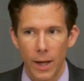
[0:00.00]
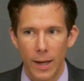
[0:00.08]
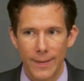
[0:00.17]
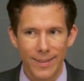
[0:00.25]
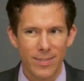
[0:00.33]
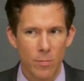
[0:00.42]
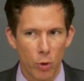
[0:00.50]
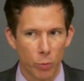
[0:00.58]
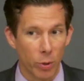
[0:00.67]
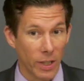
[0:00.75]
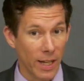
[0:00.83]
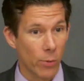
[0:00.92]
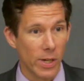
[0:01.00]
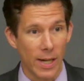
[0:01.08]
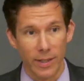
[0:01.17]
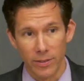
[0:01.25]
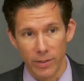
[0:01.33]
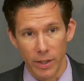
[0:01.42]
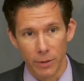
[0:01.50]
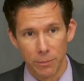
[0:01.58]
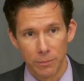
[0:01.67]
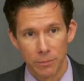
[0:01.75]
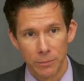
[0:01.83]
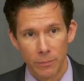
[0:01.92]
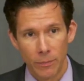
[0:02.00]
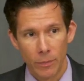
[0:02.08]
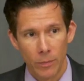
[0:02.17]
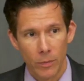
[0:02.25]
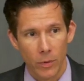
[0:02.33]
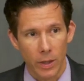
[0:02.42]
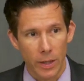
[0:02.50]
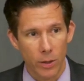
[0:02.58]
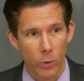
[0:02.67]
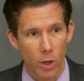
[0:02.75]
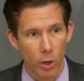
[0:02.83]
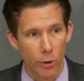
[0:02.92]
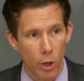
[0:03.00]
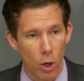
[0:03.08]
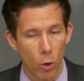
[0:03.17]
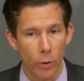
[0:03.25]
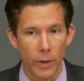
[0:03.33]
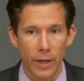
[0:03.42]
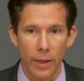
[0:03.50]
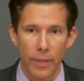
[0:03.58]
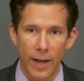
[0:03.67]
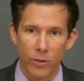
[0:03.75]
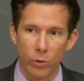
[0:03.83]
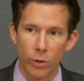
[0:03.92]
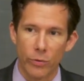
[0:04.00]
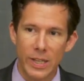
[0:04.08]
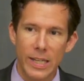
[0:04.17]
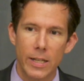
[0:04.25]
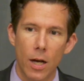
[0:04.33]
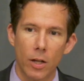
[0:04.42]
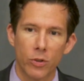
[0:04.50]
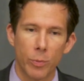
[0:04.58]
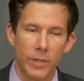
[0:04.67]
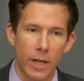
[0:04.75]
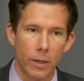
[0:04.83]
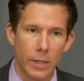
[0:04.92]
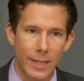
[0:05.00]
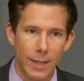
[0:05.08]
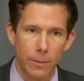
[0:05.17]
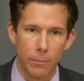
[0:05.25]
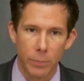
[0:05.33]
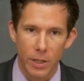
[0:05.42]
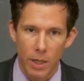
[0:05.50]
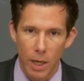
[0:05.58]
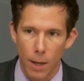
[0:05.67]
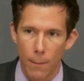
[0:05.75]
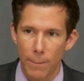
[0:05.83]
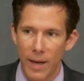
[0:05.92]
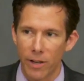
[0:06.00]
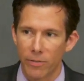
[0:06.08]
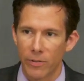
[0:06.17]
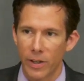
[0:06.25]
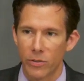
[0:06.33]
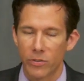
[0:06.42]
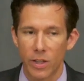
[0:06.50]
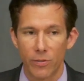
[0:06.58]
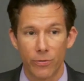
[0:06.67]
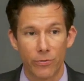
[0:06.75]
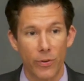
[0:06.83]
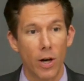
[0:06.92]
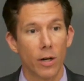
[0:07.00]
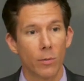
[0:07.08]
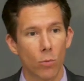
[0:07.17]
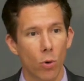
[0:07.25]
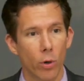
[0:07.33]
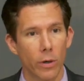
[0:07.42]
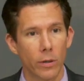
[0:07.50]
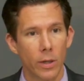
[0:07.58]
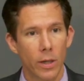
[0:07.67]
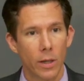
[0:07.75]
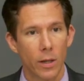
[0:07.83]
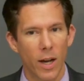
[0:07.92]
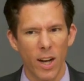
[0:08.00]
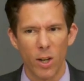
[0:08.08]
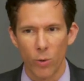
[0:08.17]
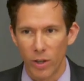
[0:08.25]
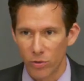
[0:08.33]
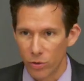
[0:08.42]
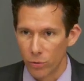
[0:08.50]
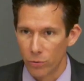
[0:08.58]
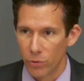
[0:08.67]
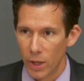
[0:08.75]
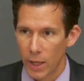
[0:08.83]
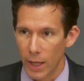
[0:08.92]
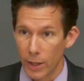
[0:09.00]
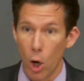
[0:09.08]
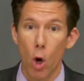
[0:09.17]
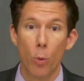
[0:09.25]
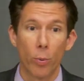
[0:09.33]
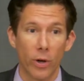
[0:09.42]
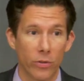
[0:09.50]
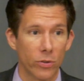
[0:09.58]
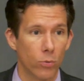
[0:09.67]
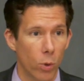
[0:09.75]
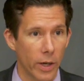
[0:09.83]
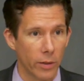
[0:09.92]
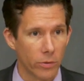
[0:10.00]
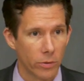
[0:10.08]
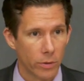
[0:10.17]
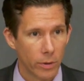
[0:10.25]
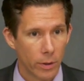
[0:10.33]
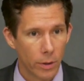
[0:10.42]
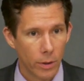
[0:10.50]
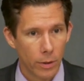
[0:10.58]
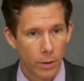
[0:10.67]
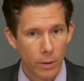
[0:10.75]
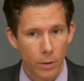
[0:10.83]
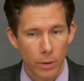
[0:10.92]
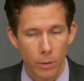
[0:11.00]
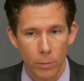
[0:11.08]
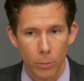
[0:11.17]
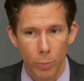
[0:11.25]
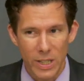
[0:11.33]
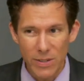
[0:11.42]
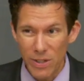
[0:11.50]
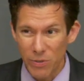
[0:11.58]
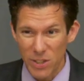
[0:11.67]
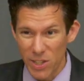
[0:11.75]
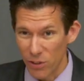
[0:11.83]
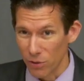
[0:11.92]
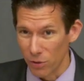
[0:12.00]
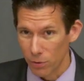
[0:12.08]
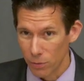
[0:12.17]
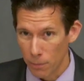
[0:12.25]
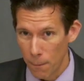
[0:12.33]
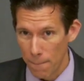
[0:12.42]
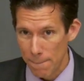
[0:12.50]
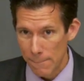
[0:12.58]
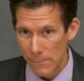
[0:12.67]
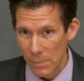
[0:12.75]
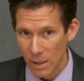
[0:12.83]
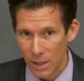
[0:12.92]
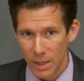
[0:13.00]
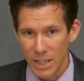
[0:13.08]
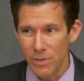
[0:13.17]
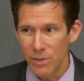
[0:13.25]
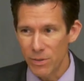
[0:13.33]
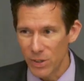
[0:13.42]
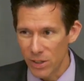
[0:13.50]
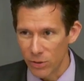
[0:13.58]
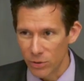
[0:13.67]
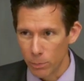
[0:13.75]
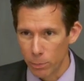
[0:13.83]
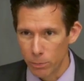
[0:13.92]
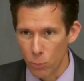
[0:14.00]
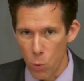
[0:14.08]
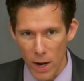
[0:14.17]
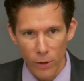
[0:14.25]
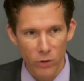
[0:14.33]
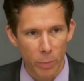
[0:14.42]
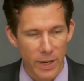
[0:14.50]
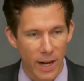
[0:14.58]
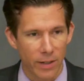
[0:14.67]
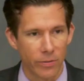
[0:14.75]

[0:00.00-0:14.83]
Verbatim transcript: And that's the most polite way I can say it. I think we all know that that sort of inhospitality can become manifest in far more aggressive and oppressive ways. But even if it doesn't, even if it is wears a benign